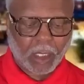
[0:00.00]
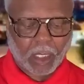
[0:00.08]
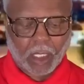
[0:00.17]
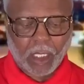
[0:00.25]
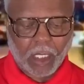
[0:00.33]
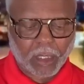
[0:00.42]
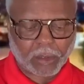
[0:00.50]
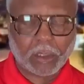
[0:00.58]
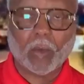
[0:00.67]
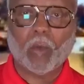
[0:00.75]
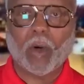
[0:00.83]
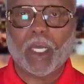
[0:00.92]
He is
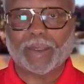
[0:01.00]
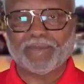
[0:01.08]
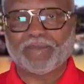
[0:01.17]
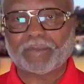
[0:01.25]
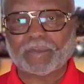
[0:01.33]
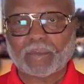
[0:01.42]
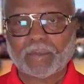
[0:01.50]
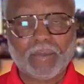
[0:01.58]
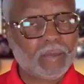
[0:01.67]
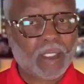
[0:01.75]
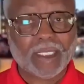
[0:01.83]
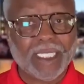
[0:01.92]
the one
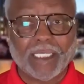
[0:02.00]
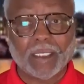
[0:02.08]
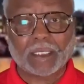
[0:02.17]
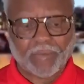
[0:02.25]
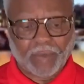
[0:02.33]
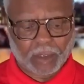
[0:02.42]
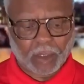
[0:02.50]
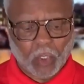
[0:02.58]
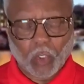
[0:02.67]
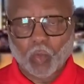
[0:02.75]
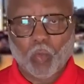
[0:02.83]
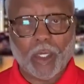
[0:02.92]
that does convict them.
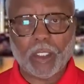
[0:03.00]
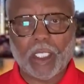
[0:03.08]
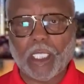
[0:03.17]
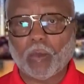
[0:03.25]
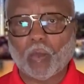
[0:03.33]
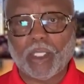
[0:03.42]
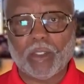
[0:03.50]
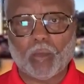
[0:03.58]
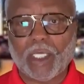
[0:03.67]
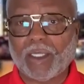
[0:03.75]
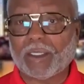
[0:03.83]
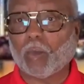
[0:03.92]
We, he, we don't,
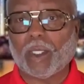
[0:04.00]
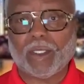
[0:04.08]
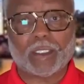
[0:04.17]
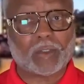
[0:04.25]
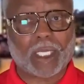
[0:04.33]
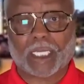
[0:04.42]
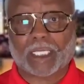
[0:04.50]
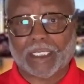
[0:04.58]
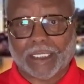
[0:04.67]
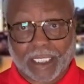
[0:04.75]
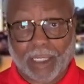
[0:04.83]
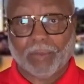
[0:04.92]
we don't, have to, we don't have to try to
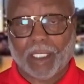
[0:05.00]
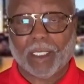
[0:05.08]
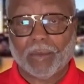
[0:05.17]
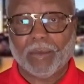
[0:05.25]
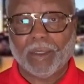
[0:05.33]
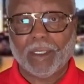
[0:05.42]
condemn them